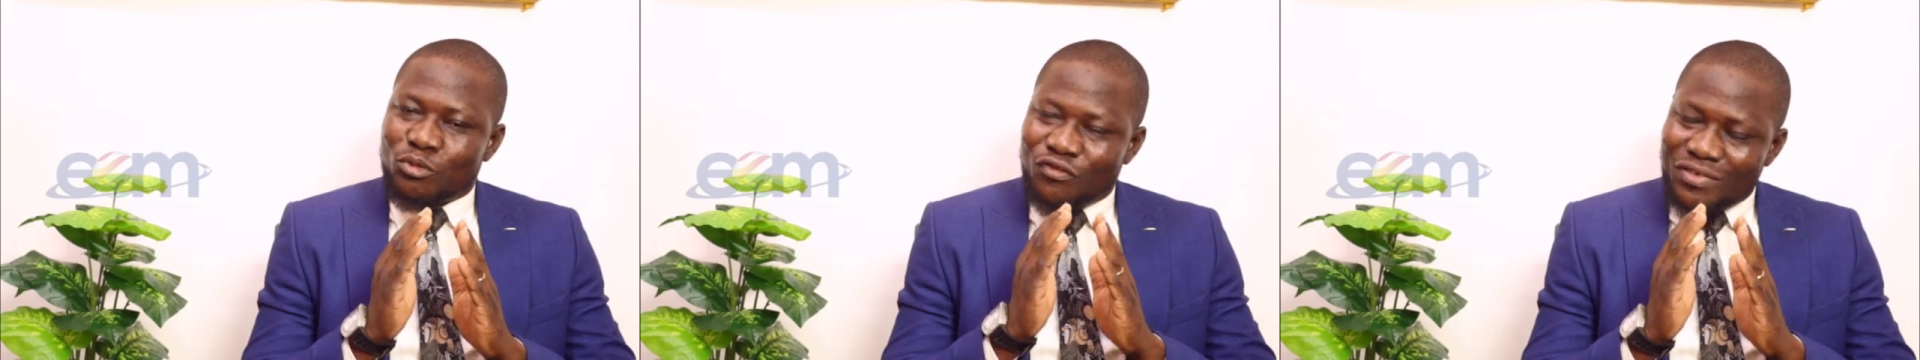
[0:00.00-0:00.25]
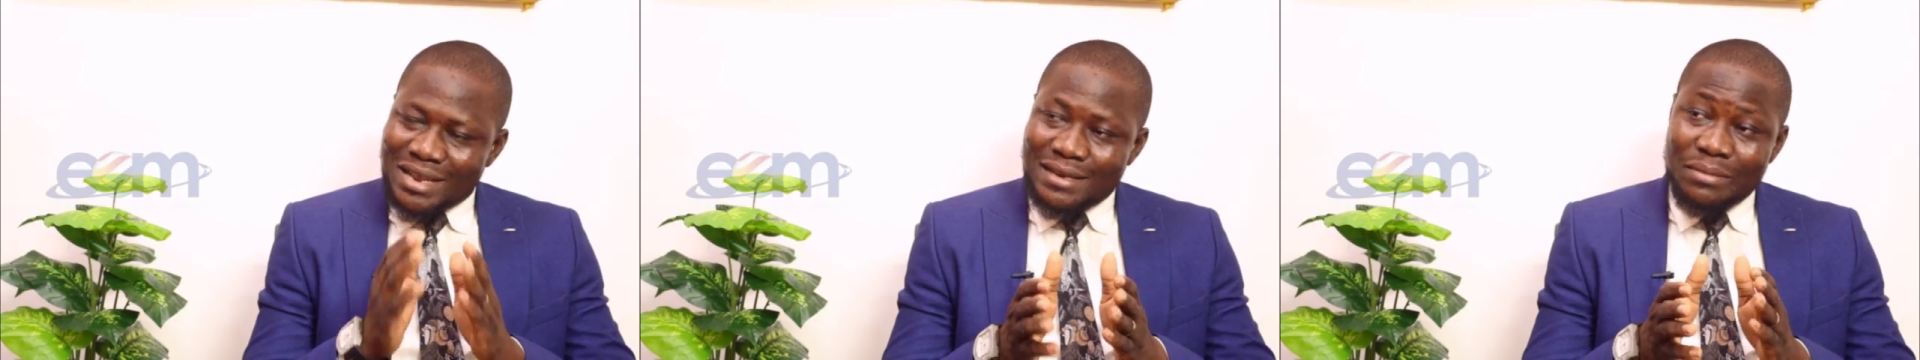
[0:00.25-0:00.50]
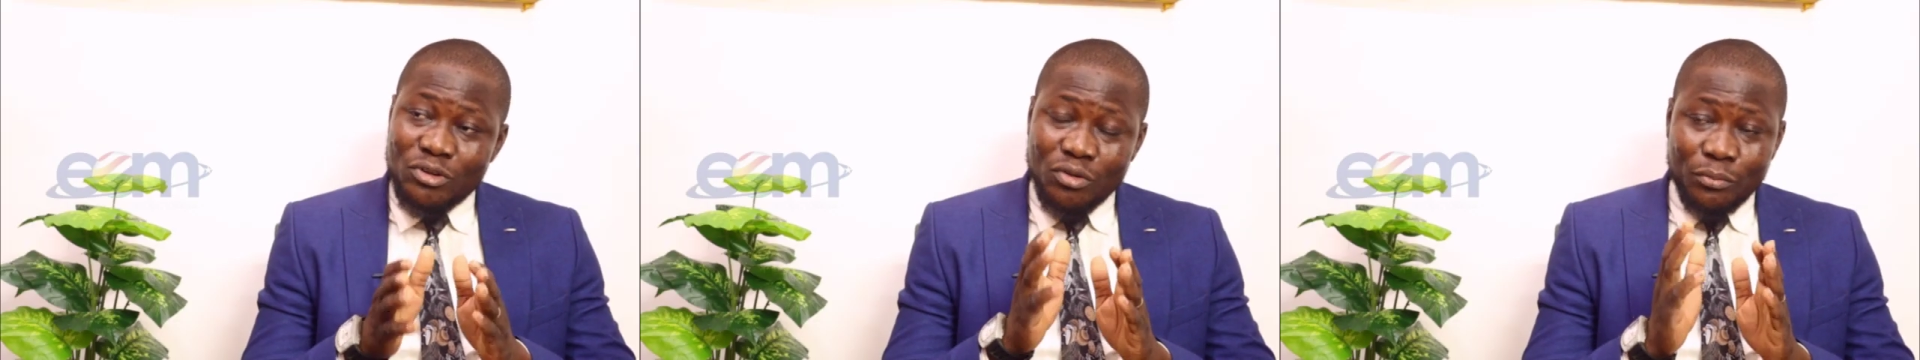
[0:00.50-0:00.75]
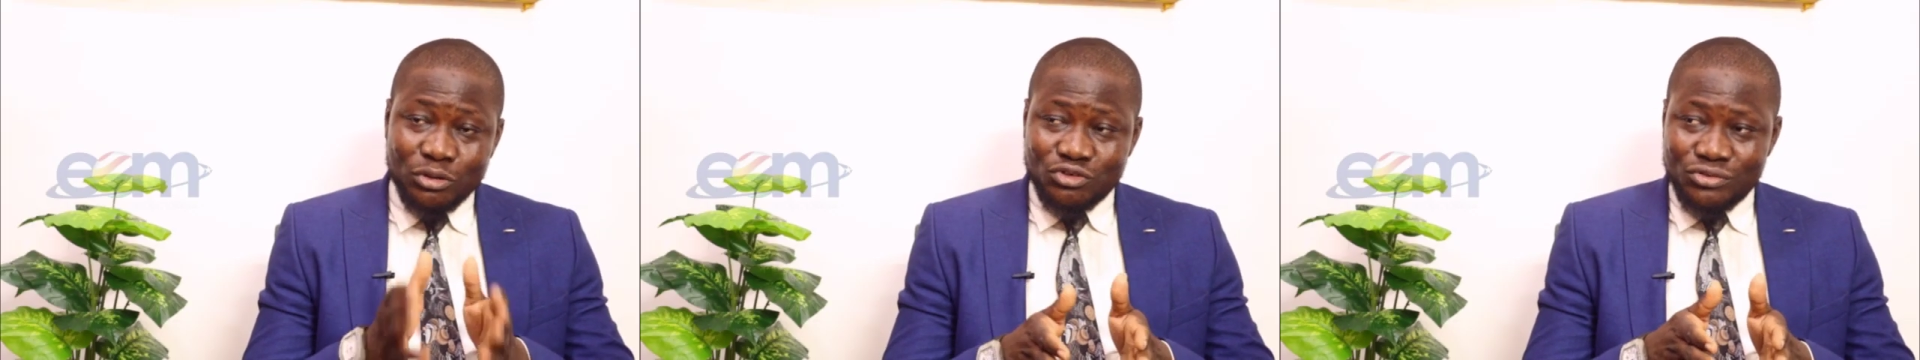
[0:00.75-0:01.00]
Providing them the
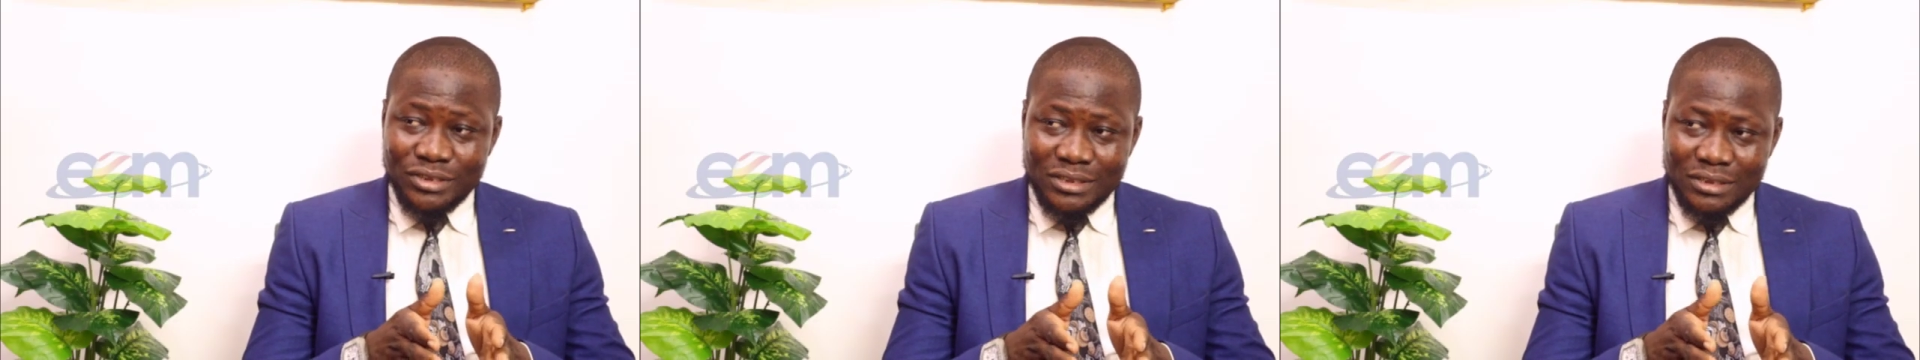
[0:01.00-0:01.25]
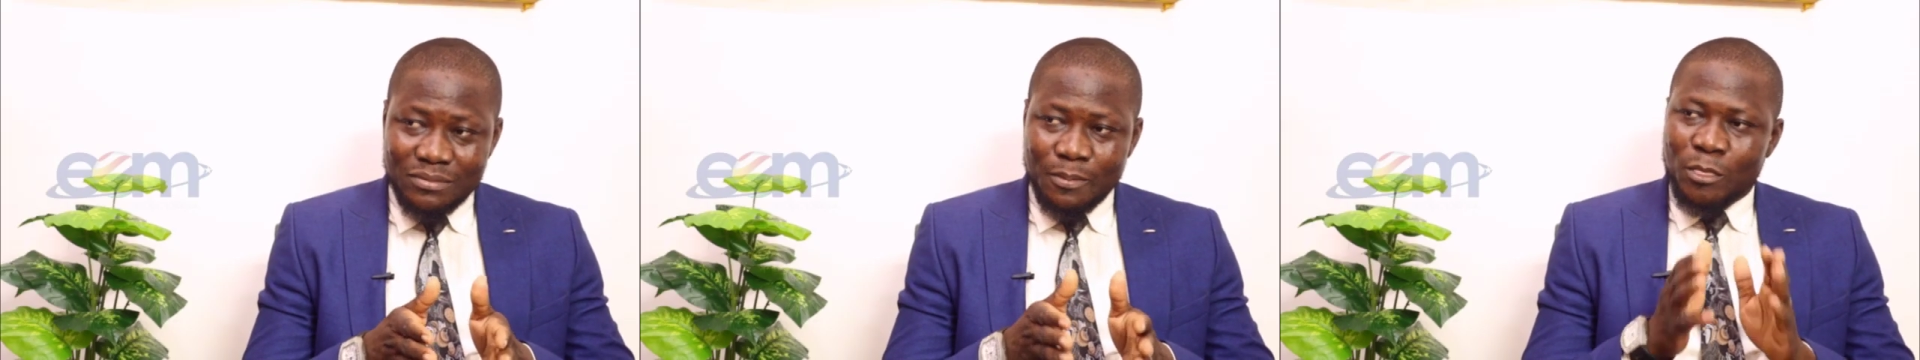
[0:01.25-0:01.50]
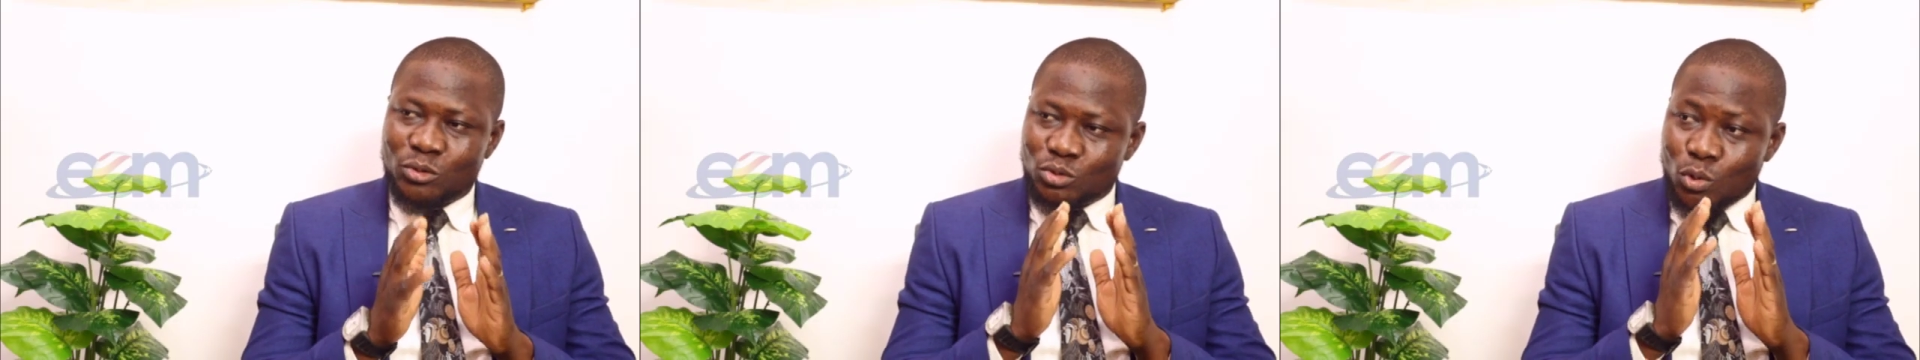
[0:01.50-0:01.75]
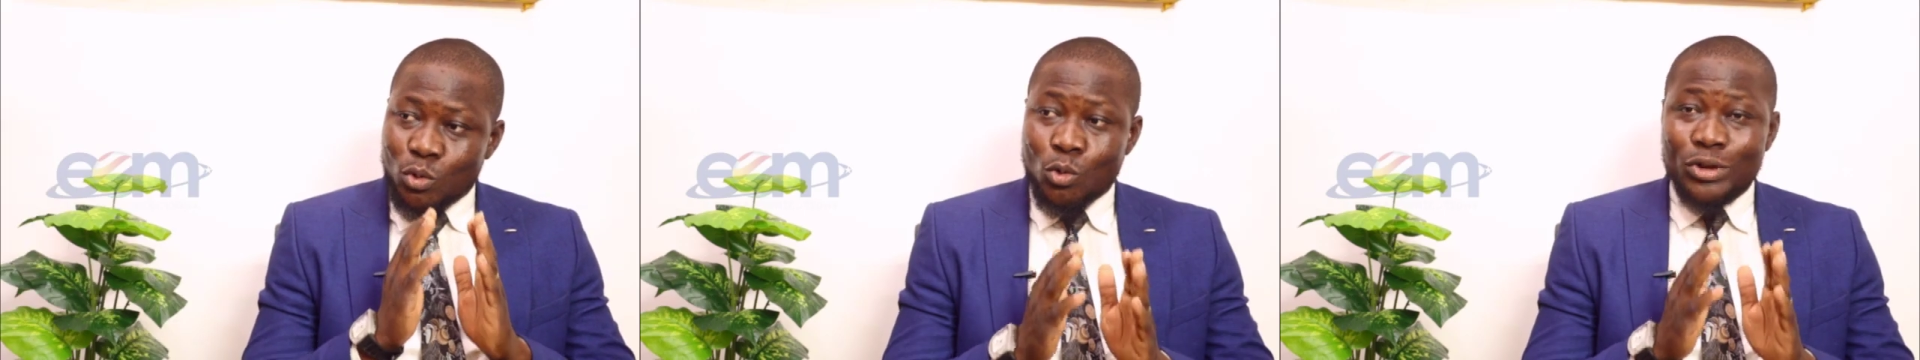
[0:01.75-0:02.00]
opportunity
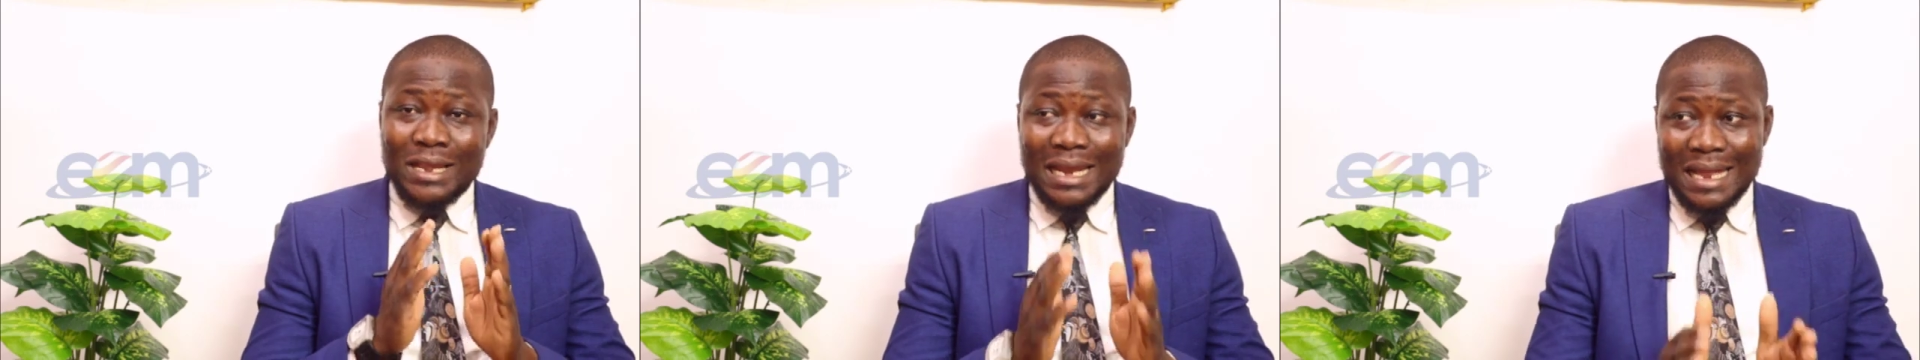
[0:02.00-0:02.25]
to own a